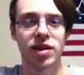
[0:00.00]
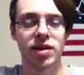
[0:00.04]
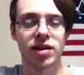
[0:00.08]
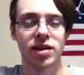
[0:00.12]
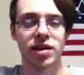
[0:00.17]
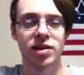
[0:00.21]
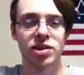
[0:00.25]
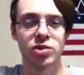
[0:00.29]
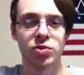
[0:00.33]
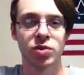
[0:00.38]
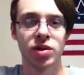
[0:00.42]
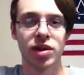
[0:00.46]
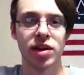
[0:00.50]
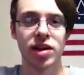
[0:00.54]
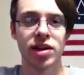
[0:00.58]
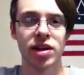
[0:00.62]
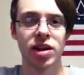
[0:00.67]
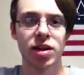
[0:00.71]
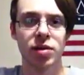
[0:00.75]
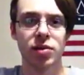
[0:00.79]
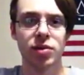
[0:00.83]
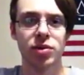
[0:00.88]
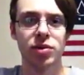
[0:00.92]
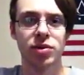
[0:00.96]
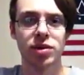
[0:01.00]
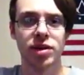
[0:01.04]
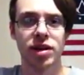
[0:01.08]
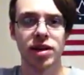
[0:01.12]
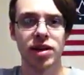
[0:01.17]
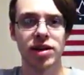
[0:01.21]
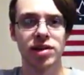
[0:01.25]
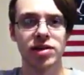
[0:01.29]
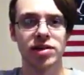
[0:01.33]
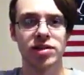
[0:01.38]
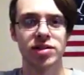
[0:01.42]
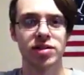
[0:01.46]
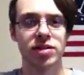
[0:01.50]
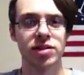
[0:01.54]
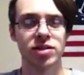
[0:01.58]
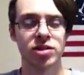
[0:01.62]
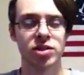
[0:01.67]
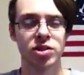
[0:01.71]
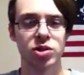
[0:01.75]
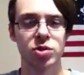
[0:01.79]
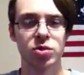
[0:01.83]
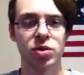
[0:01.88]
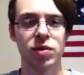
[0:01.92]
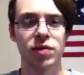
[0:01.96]
I just want to hang out with you guys. Let's
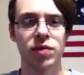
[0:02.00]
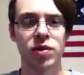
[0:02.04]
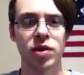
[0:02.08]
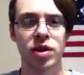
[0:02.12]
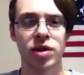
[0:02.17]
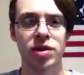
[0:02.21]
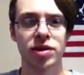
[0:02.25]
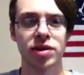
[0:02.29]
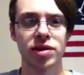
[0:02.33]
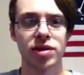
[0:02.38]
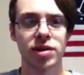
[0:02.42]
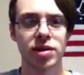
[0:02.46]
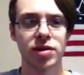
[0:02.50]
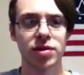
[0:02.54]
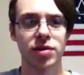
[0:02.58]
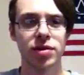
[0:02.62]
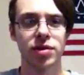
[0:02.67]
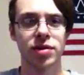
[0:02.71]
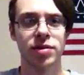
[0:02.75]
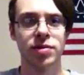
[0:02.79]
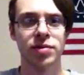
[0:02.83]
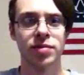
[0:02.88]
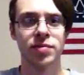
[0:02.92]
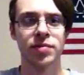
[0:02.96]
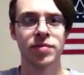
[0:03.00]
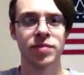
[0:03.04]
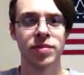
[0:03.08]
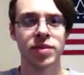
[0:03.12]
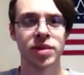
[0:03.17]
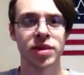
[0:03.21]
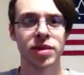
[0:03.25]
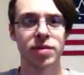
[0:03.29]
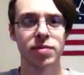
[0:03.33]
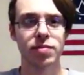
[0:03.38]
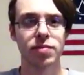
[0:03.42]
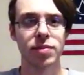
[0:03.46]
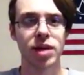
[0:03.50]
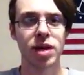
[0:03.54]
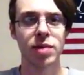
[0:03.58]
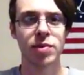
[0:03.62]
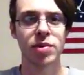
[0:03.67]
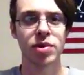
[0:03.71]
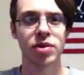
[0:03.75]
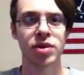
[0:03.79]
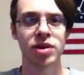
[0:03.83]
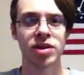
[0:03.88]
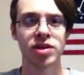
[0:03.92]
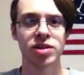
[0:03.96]
just do a vlog together.
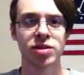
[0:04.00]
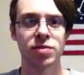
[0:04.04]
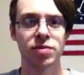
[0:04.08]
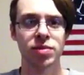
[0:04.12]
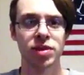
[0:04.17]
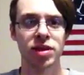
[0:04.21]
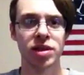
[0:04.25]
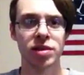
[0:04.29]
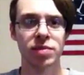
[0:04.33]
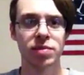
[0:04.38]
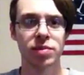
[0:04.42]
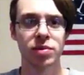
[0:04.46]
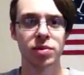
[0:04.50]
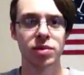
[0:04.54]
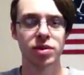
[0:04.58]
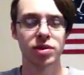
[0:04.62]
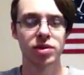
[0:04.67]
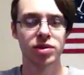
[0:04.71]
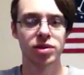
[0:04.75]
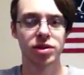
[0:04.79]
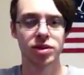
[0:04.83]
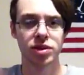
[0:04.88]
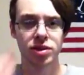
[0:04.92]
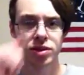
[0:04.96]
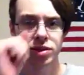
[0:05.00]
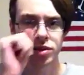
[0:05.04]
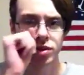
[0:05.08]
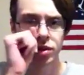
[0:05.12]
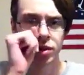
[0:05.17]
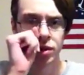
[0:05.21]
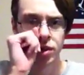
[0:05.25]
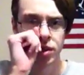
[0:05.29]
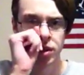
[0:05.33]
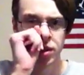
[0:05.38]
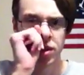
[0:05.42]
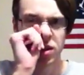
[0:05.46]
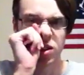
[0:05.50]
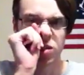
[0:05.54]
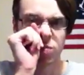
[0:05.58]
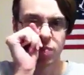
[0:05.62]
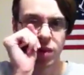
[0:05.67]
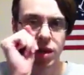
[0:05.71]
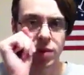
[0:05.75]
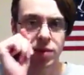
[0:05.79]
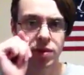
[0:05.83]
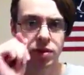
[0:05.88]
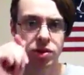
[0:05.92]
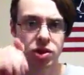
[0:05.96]
Maybe I'll get some people and just,
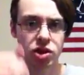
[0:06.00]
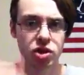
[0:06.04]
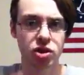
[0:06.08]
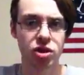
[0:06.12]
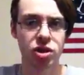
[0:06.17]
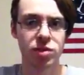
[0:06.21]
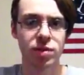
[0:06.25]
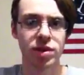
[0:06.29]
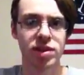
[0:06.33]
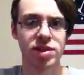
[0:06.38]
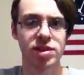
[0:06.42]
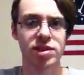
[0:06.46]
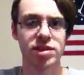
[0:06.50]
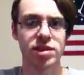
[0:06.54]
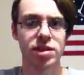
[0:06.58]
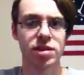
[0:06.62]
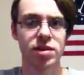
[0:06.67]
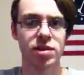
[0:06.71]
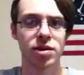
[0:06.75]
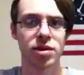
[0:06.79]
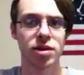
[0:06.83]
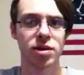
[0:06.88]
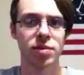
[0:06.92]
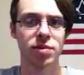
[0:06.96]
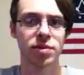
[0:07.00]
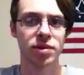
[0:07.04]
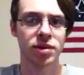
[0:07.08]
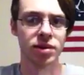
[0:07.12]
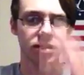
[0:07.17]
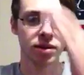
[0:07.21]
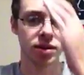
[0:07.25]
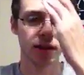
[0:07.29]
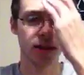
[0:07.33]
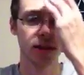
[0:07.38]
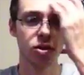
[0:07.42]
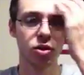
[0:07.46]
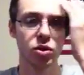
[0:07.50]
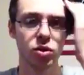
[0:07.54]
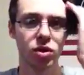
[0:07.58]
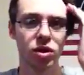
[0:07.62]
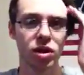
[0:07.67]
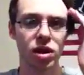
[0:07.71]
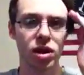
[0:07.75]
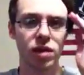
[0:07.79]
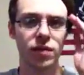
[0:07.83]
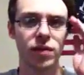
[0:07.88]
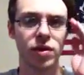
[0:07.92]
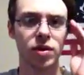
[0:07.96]
maybe I'll show you my setup and do a
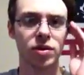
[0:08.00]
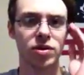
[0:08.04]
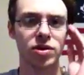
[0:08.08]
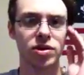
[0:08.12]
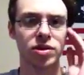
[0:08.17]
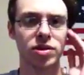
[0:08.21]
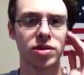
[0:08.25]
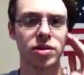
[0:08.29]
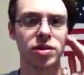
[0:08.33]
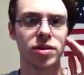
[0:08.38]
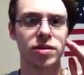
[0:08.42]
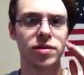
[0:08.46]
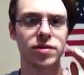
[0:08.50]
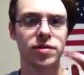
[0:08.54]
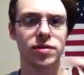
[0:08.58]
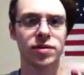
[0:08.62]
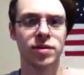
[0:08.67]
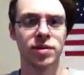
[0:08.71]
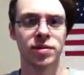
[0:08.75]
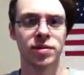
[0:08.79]
lot of other stuff.